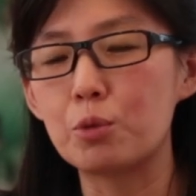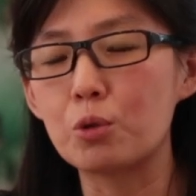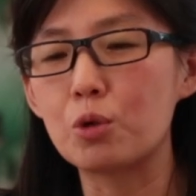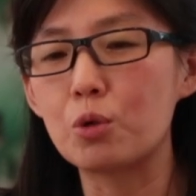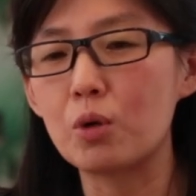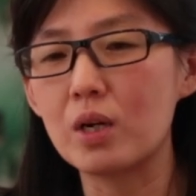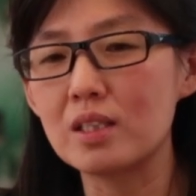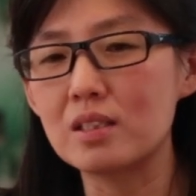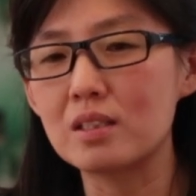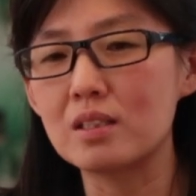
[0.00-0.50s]

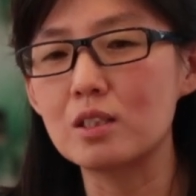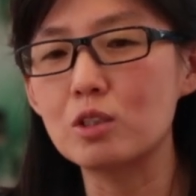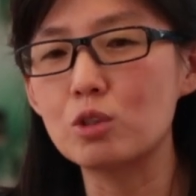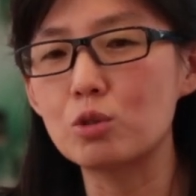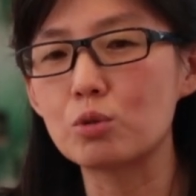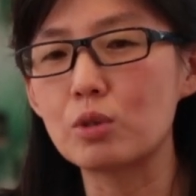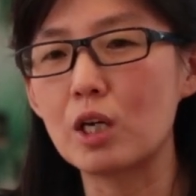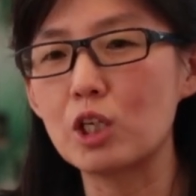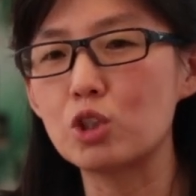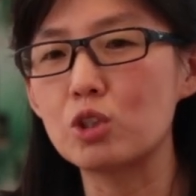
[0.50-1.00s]

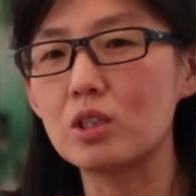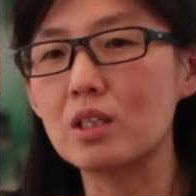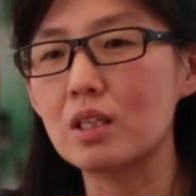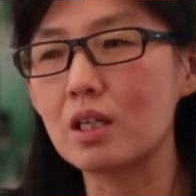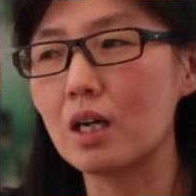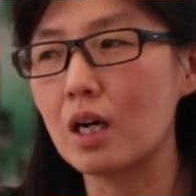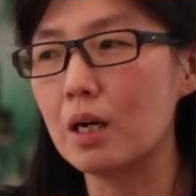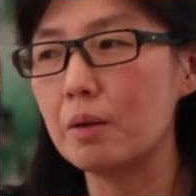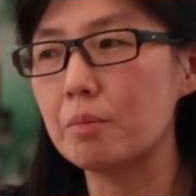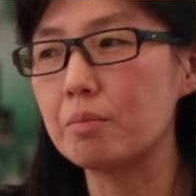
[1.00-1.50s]
progressing to actually
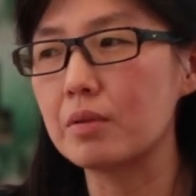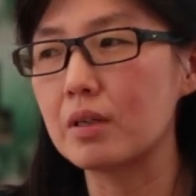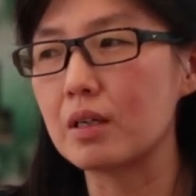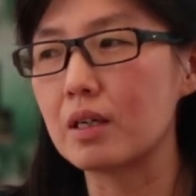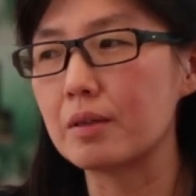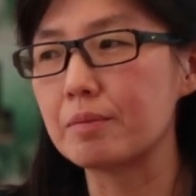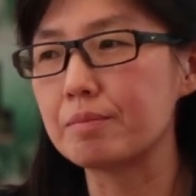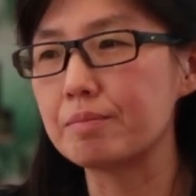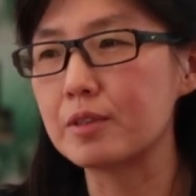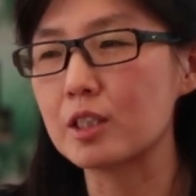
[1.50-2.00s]
curb
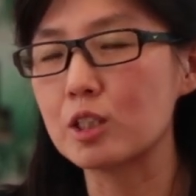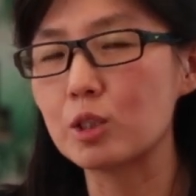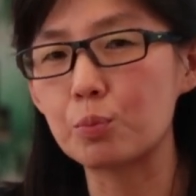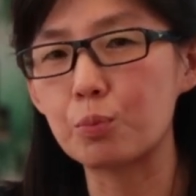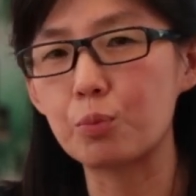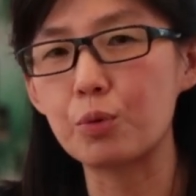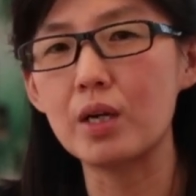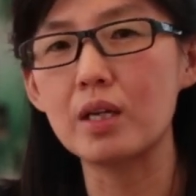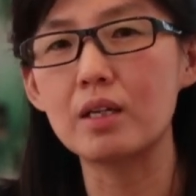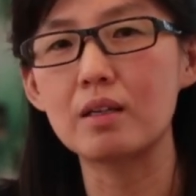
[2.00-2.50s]
the
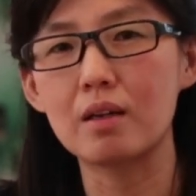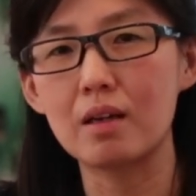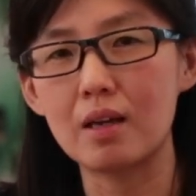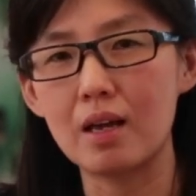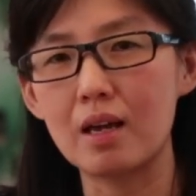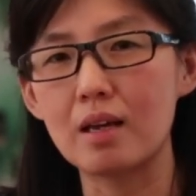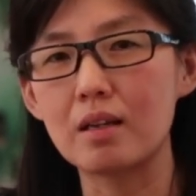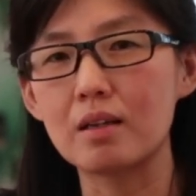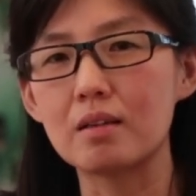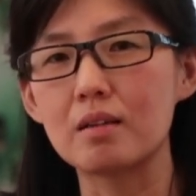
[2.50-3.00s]
spread
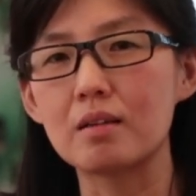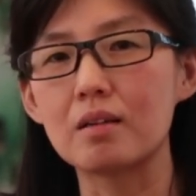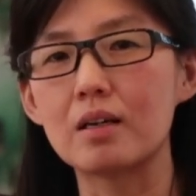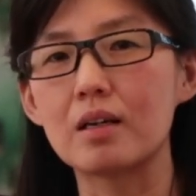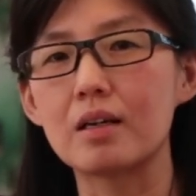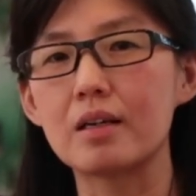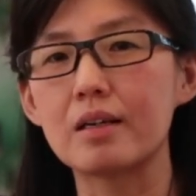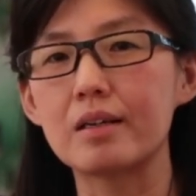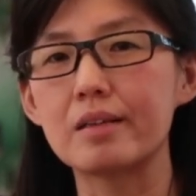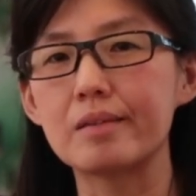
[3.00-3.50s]
and
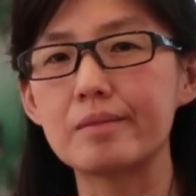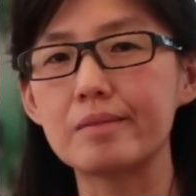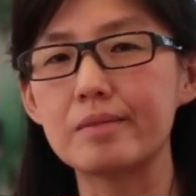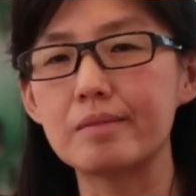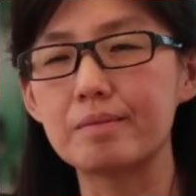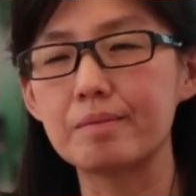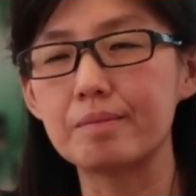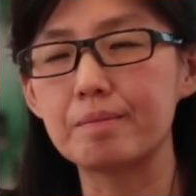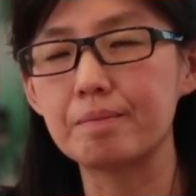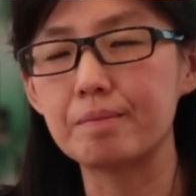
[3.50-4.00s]

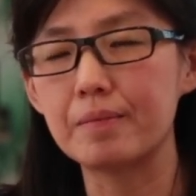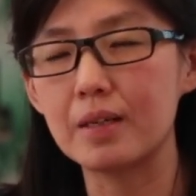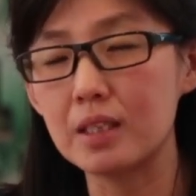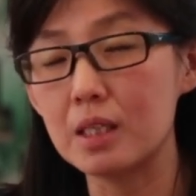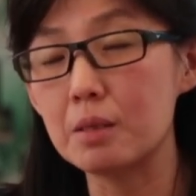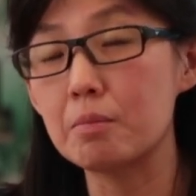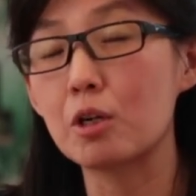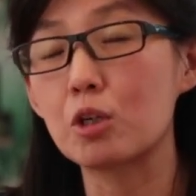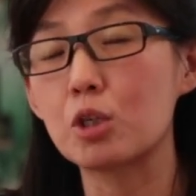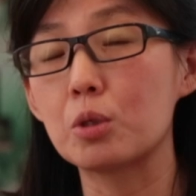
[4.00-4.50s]

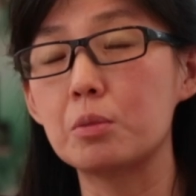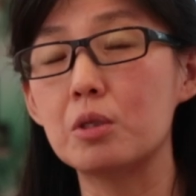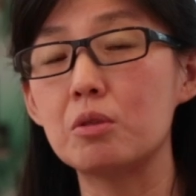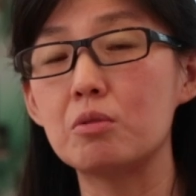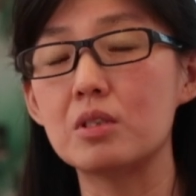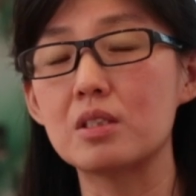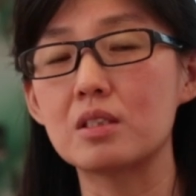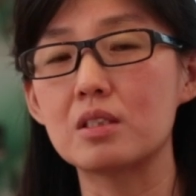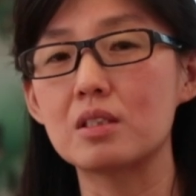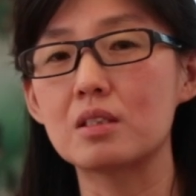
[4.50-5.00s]

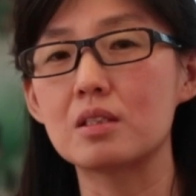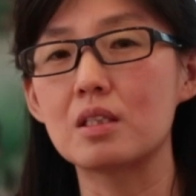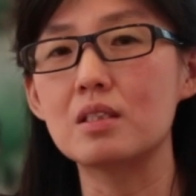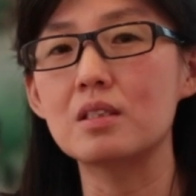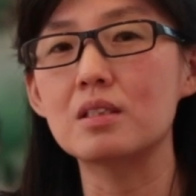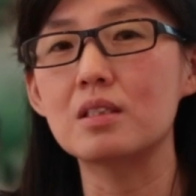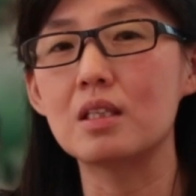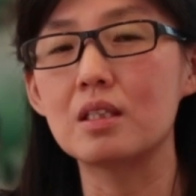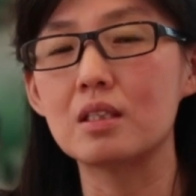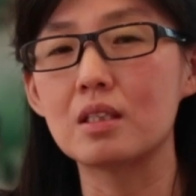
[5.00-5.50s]
antimicrobial
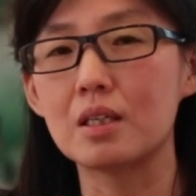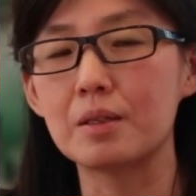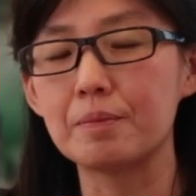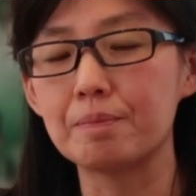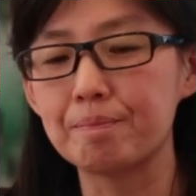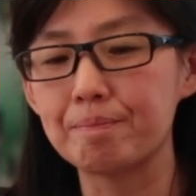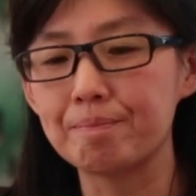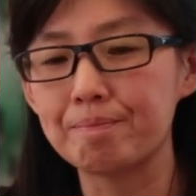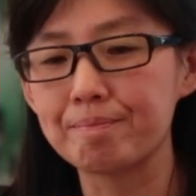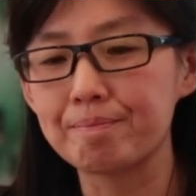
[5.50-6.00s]
resistance in a
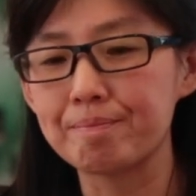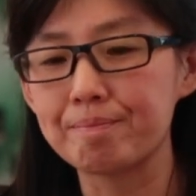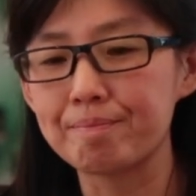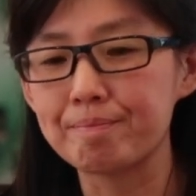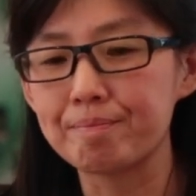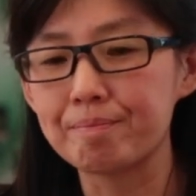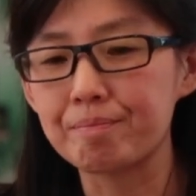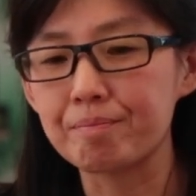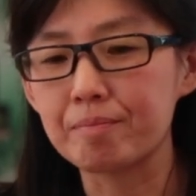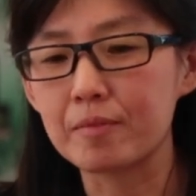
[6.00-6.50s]

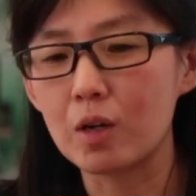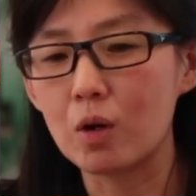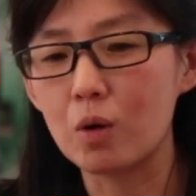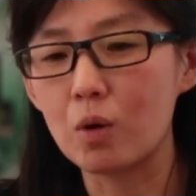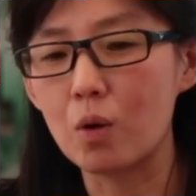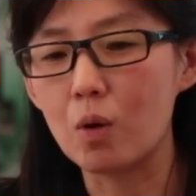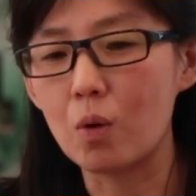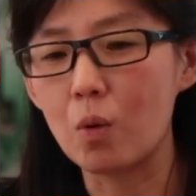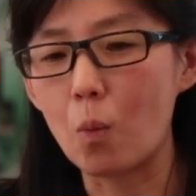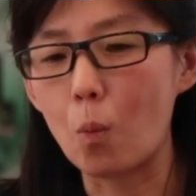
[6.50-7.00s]

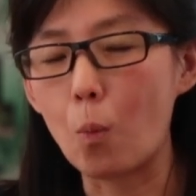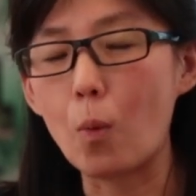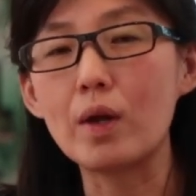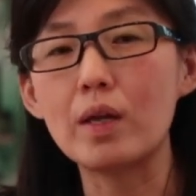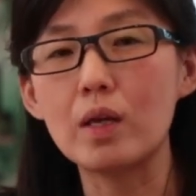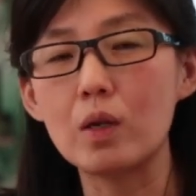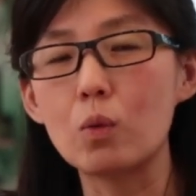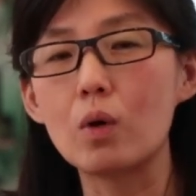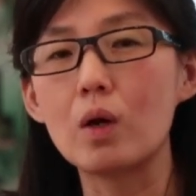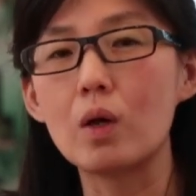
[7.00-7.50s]

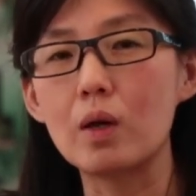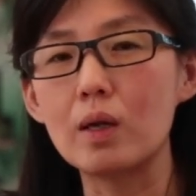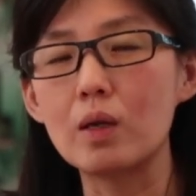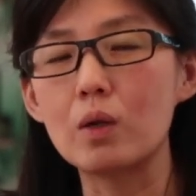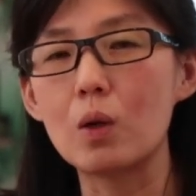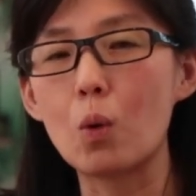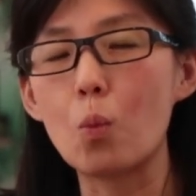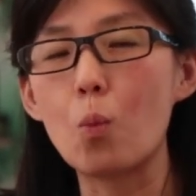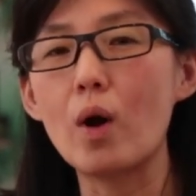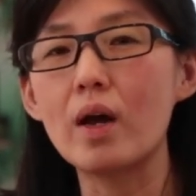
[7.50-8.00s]

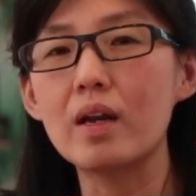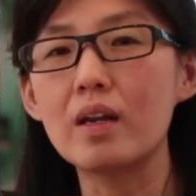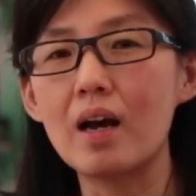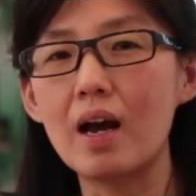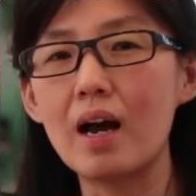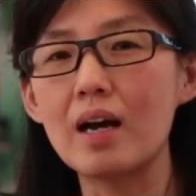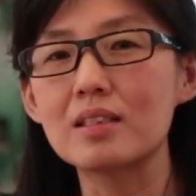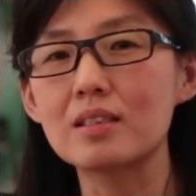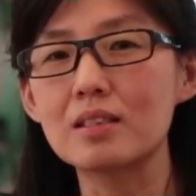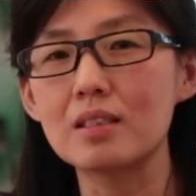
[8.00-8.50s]

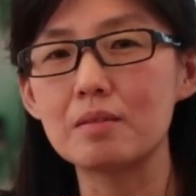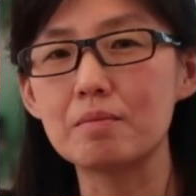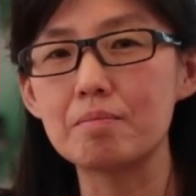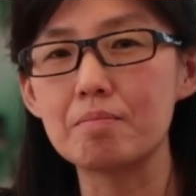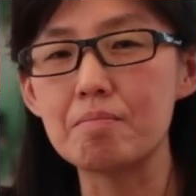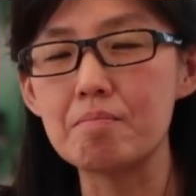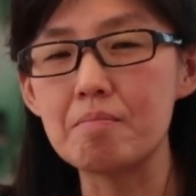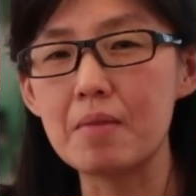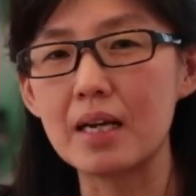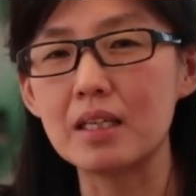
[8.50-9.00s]
one-hearted
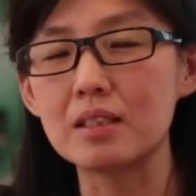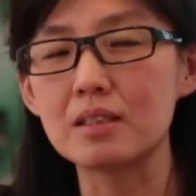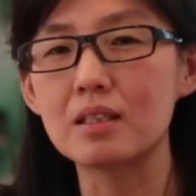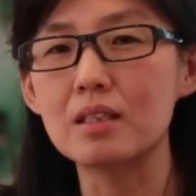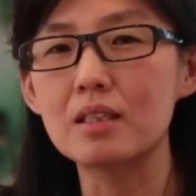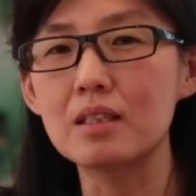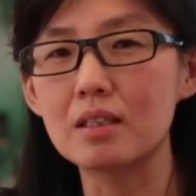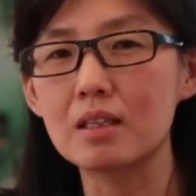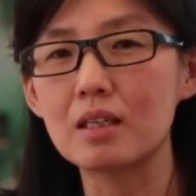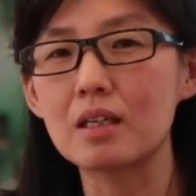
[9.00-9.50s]

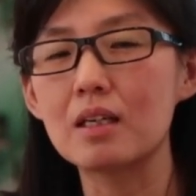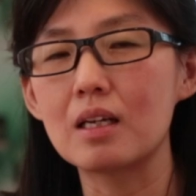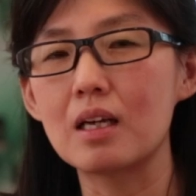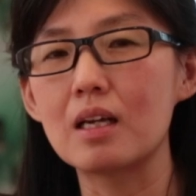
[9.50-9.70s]
manner,